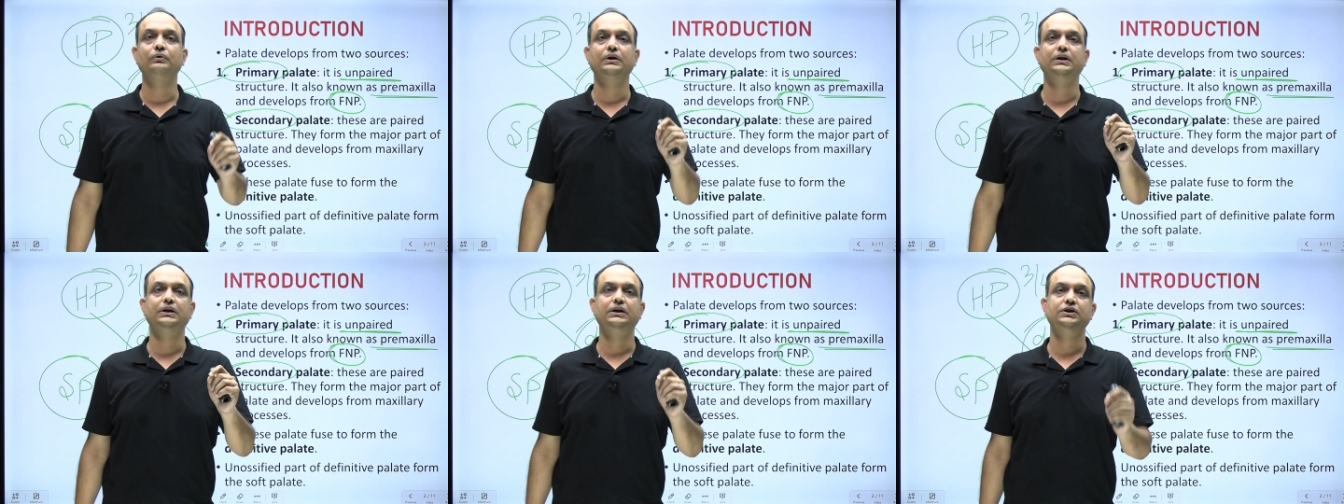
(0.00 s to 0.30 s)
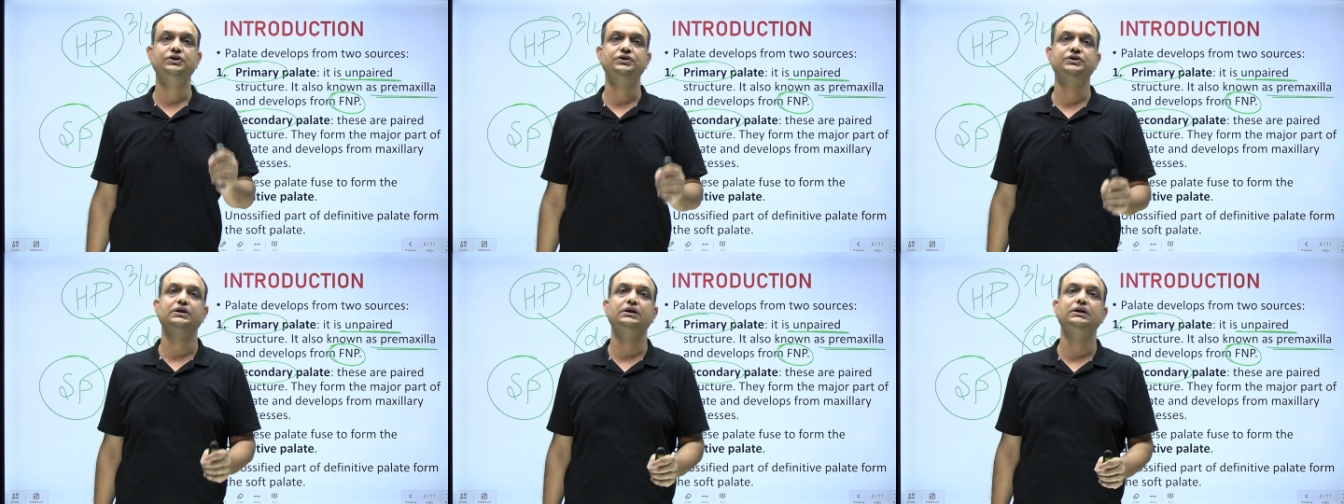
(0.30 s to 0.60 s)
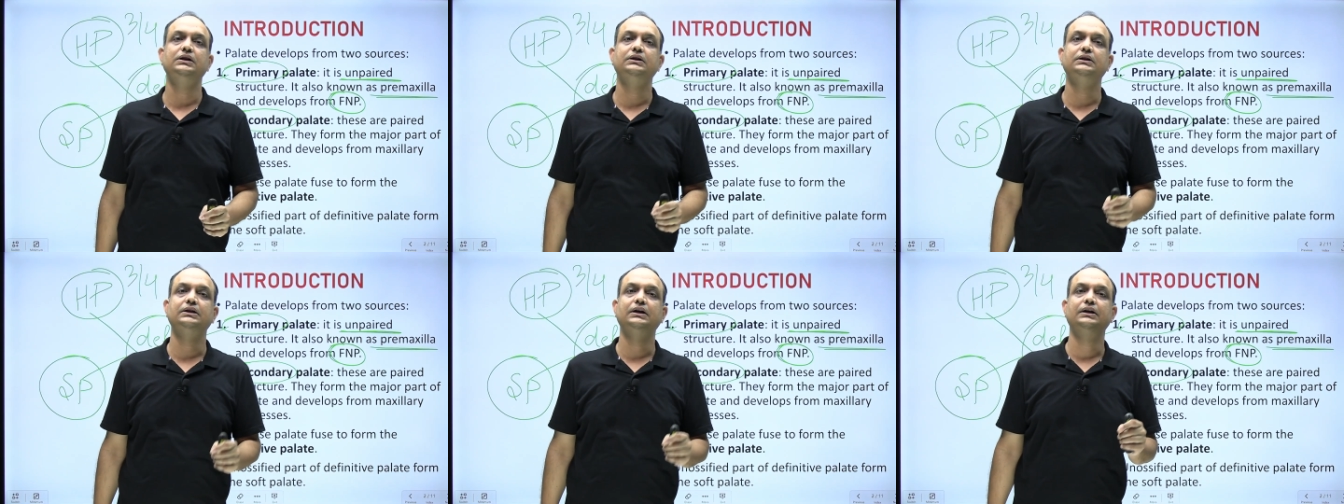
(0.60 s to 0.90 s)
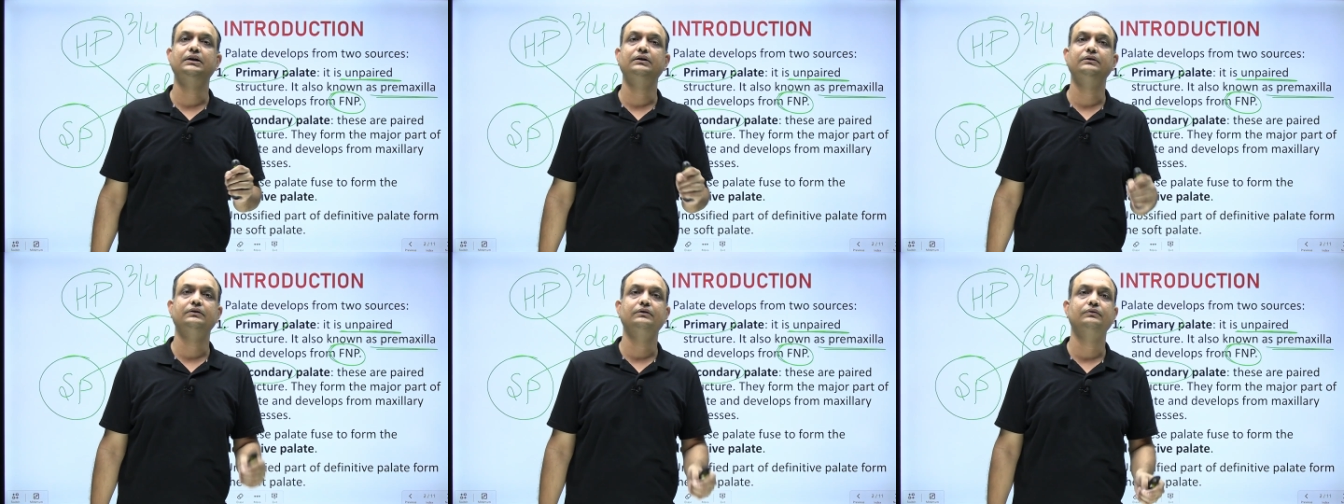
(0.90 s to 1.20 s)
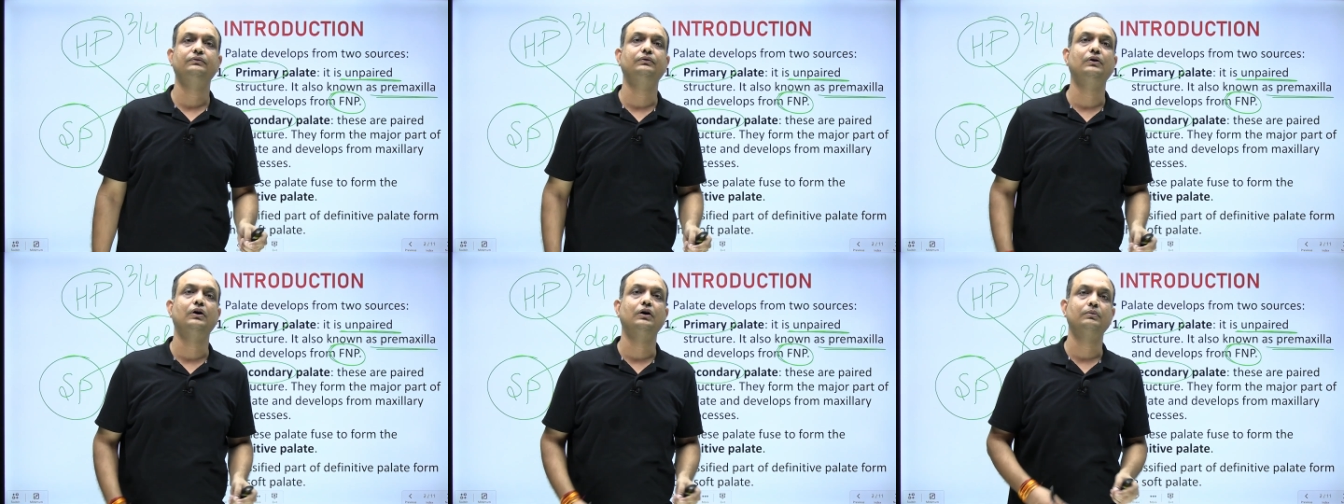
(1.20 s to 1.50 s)
initially there is a
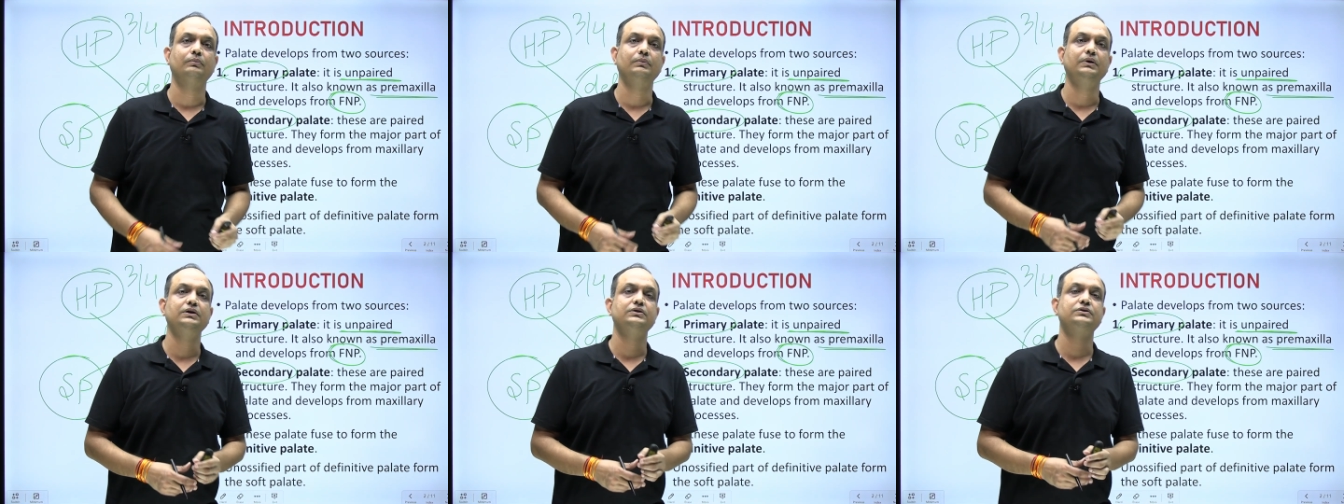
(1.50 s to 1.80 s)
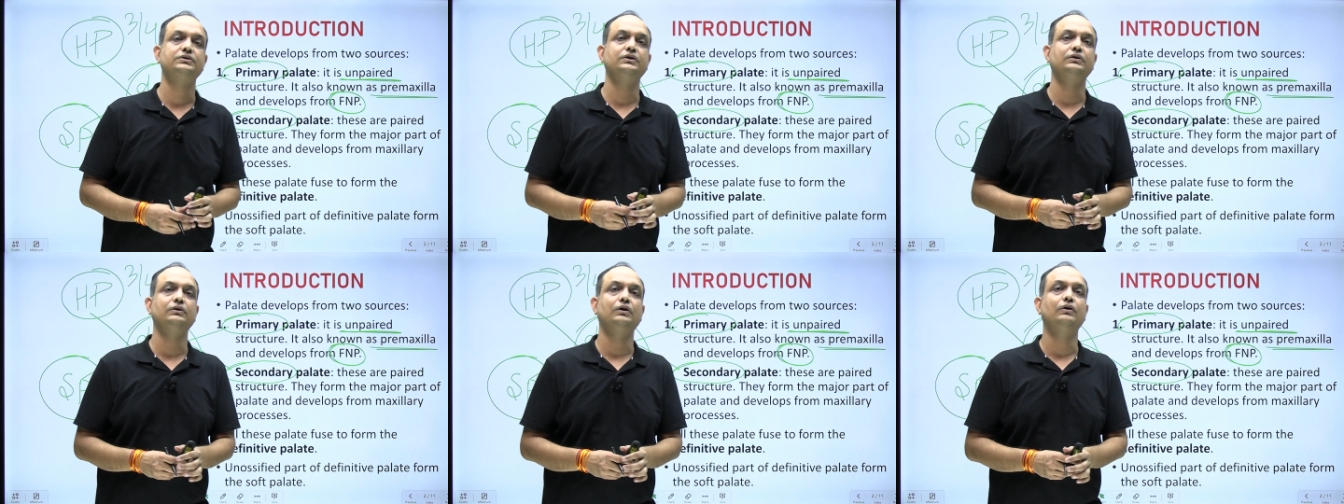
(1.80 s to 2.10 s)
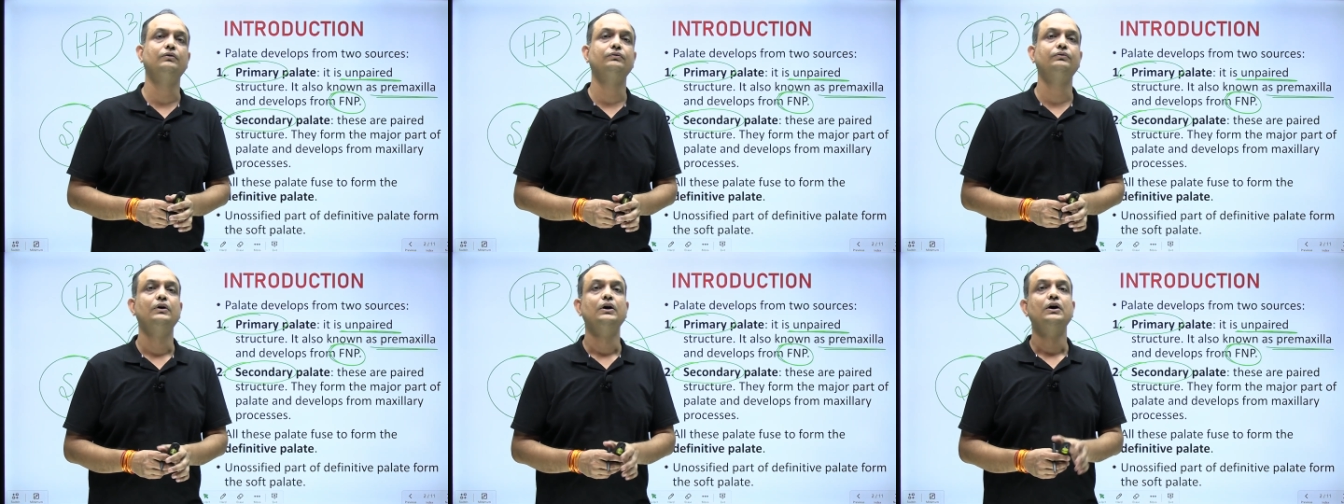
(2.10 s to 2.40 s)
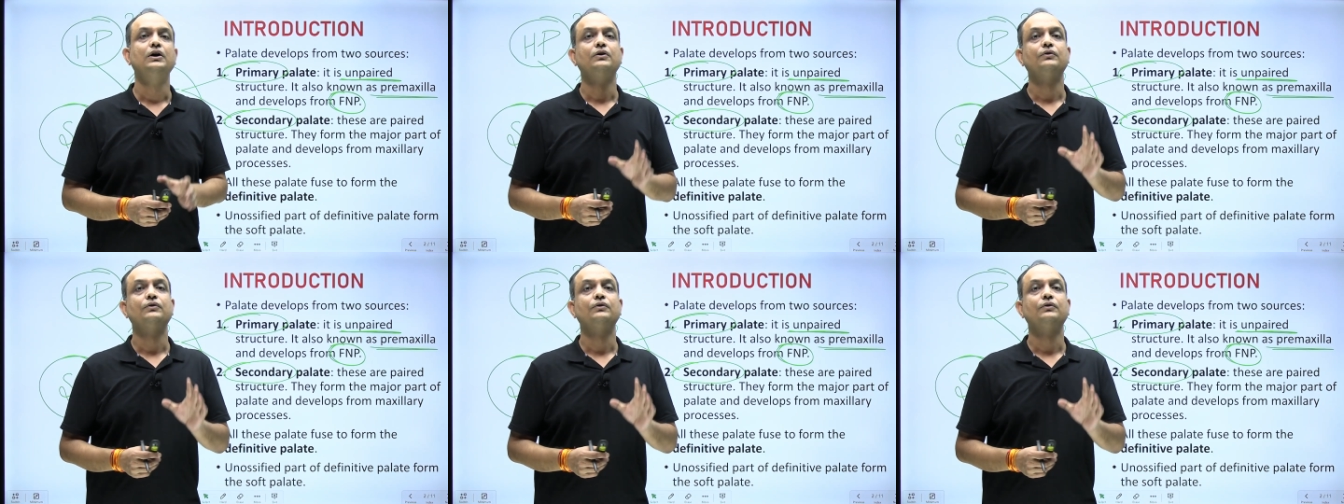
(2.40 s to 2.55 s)
formation of